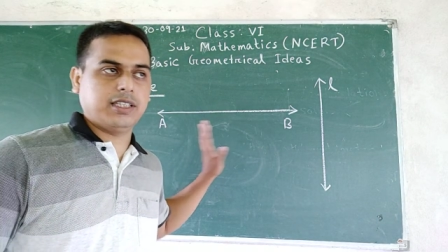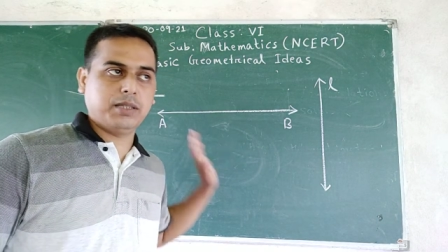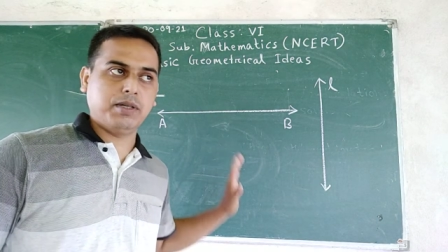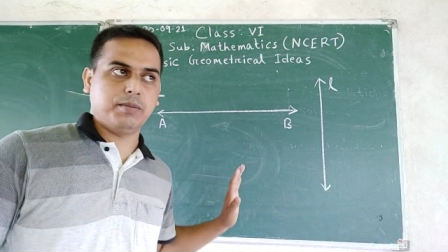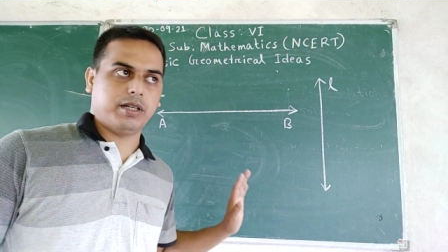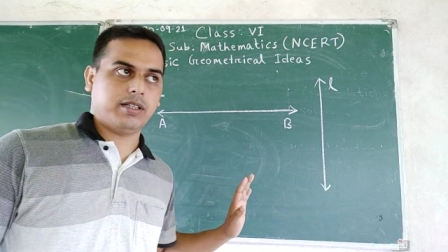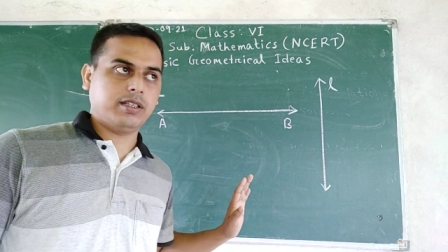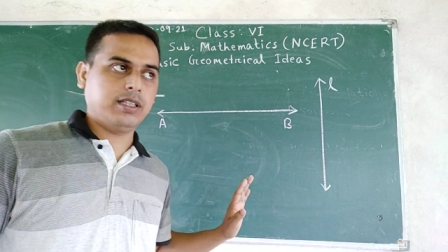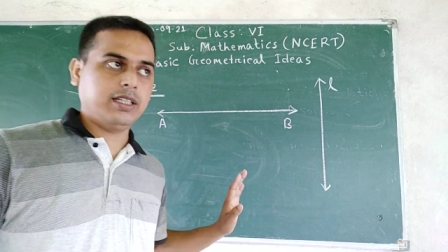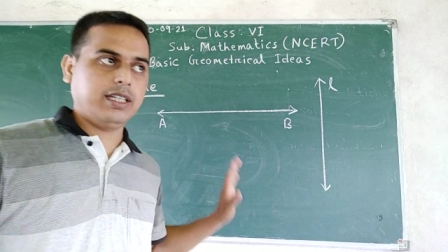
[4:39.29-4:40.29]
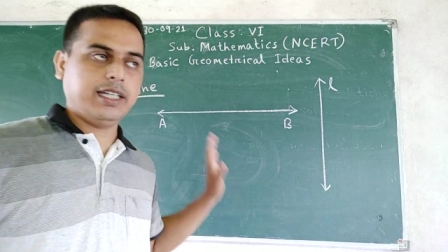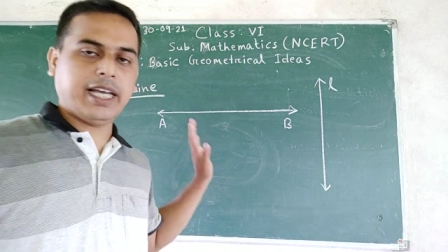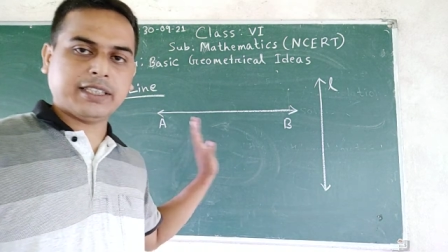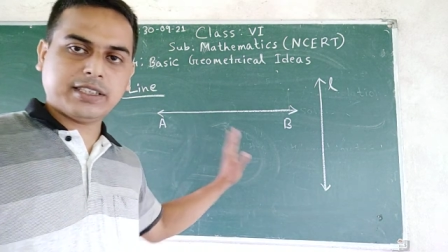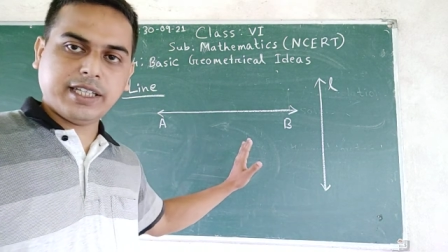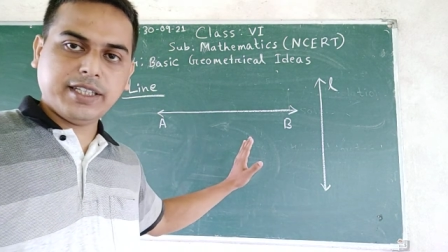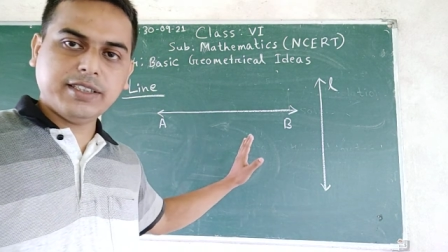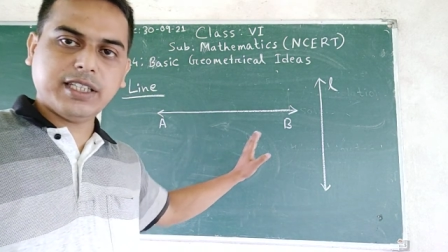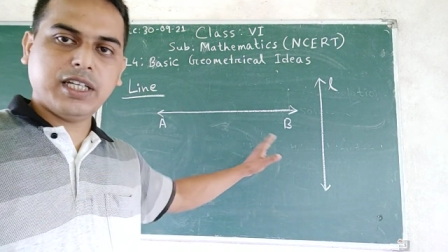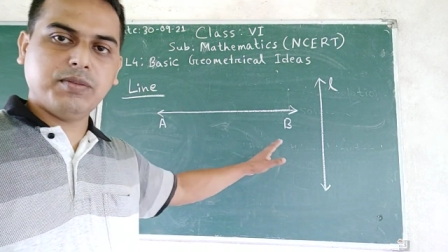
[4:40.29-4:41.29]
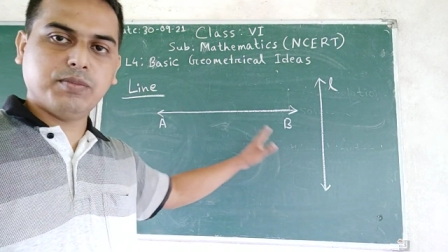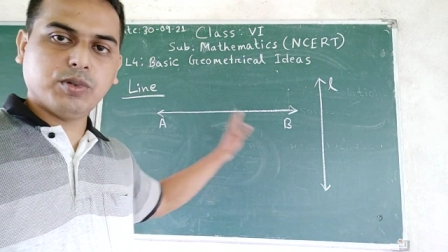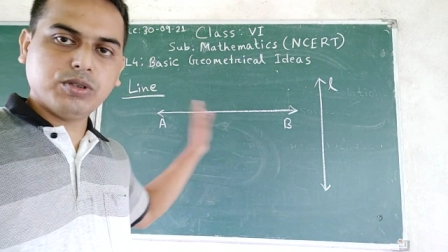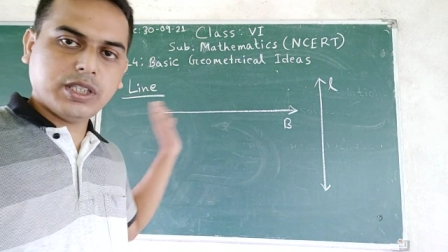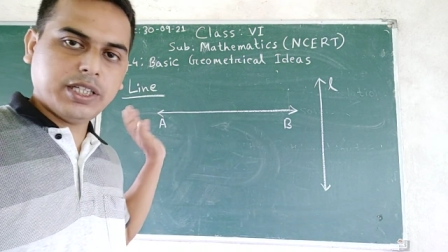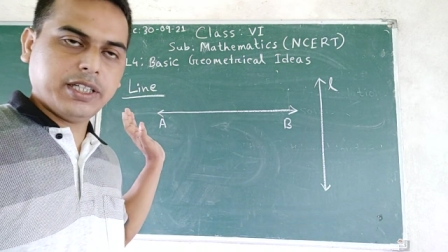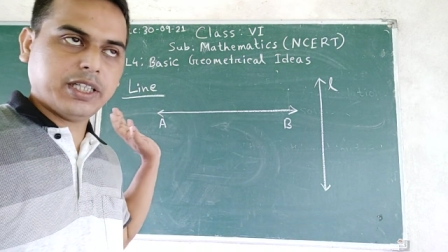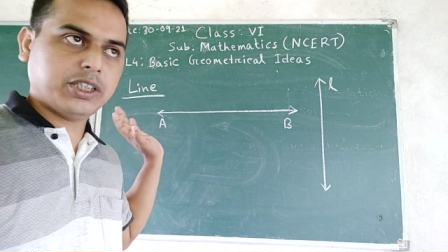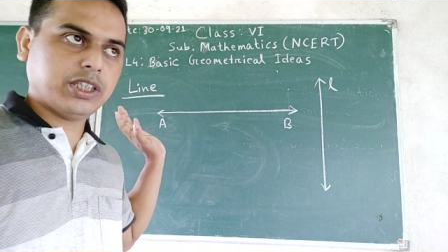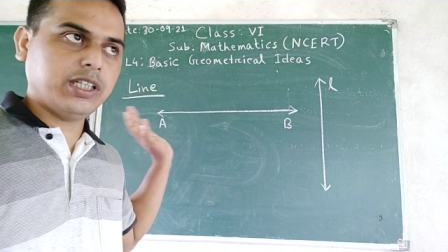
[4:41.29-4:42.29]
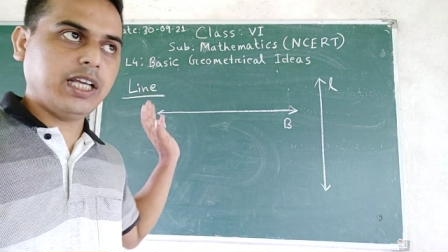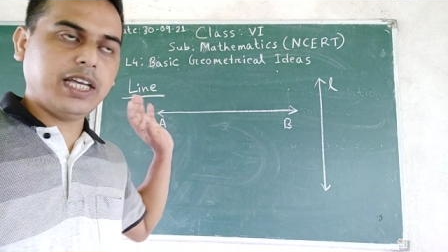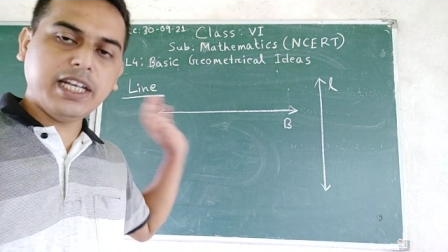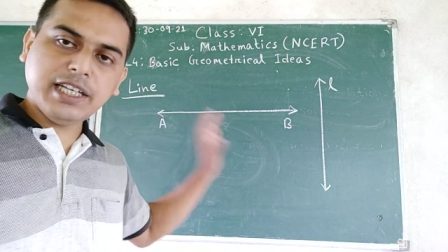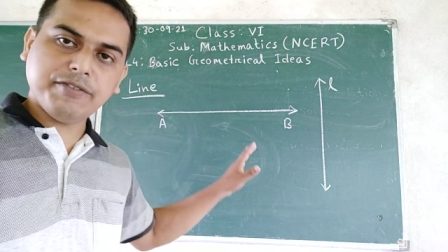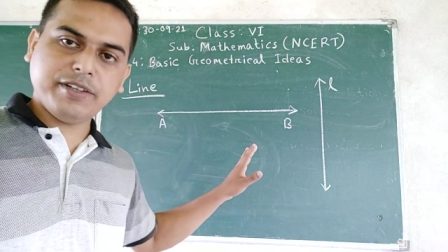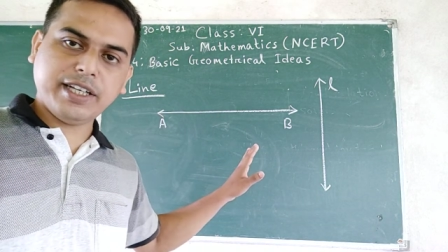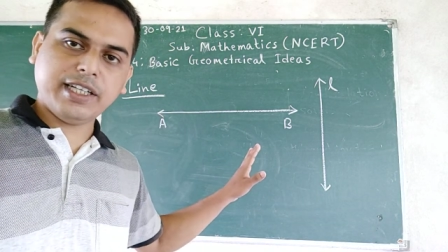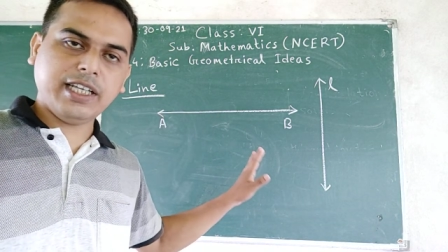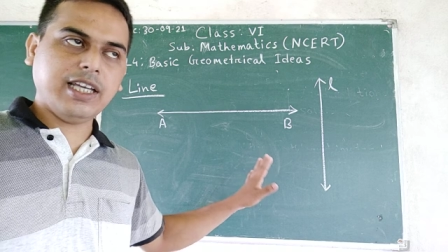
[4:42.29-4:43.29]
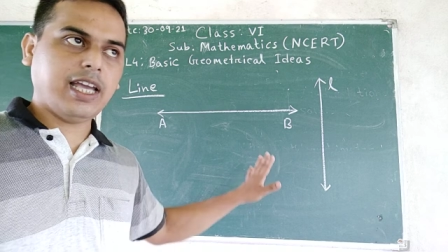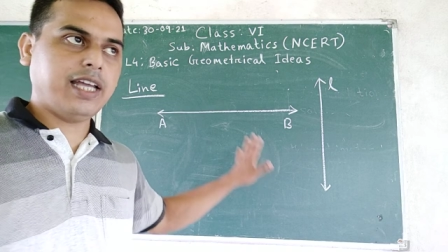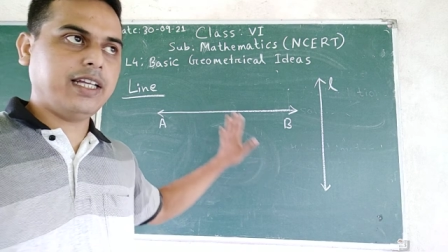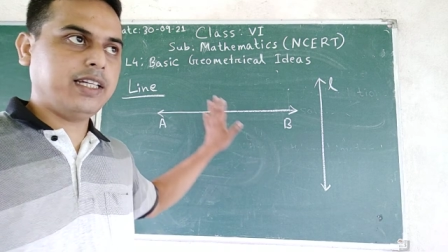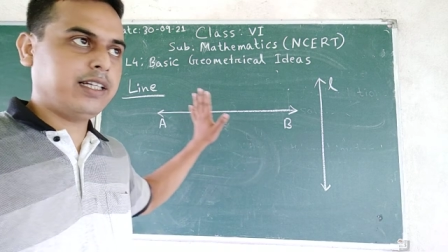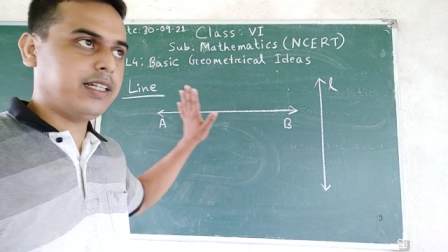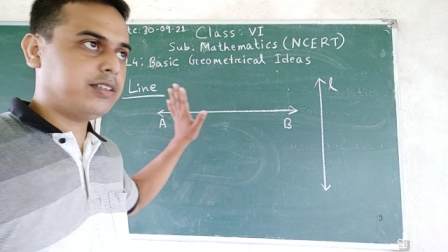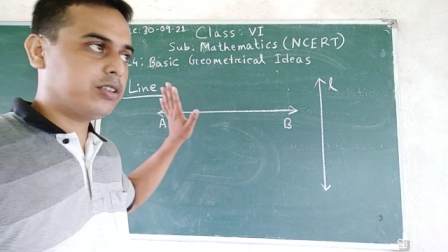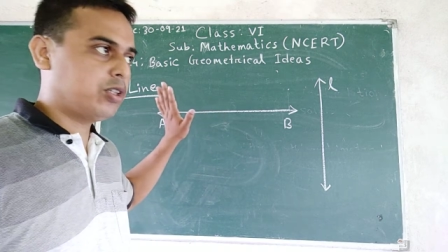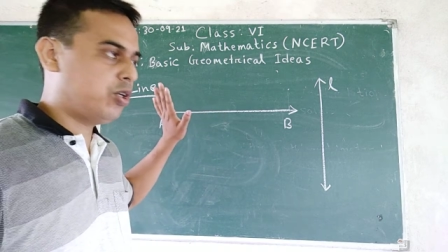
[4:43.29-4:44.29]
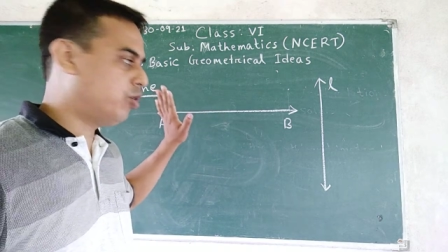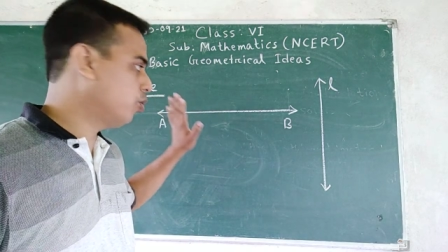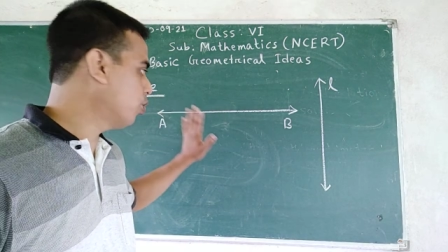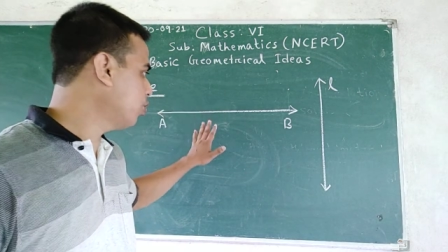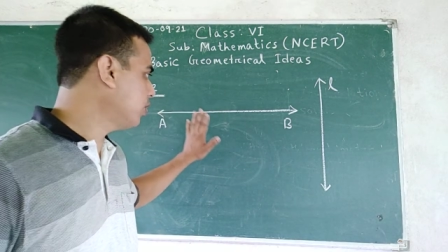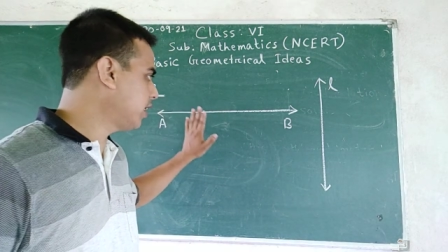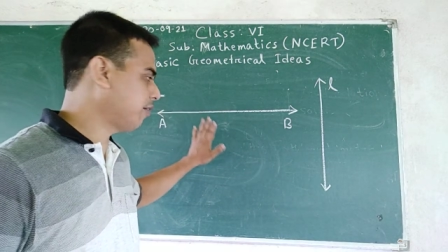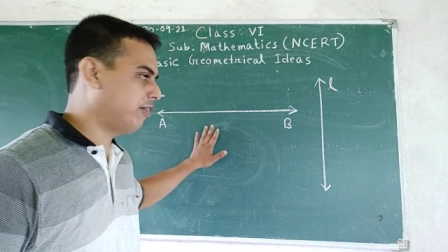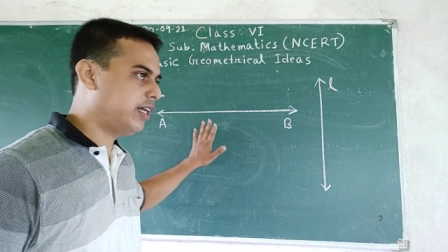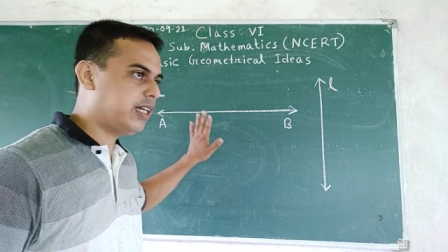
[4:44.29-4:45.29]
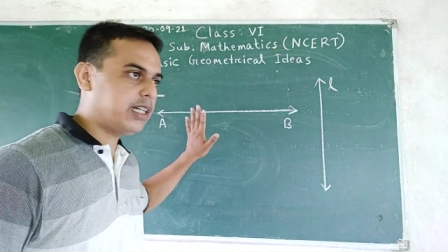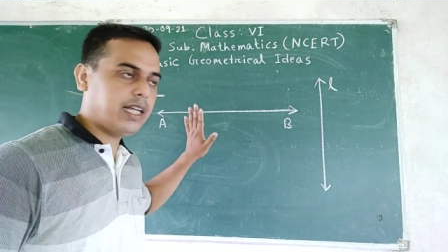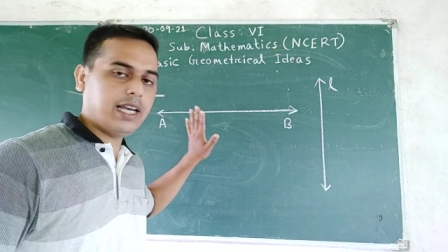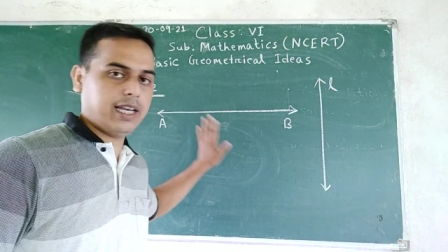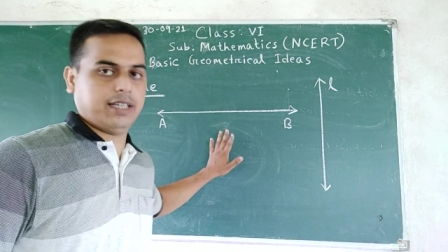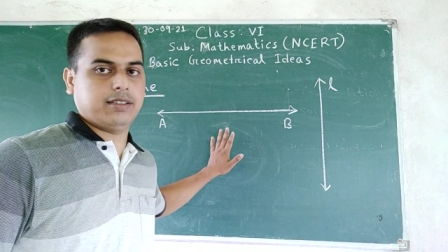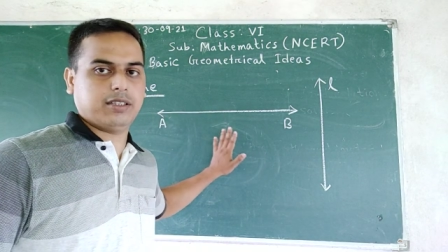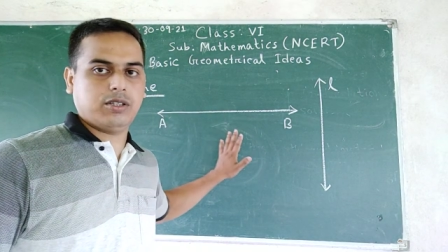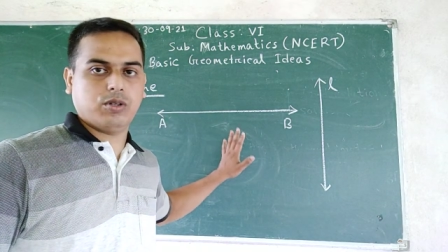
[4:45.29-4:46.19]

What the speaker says: Remember, it extends in both the direction indefinitely and it has no definite length.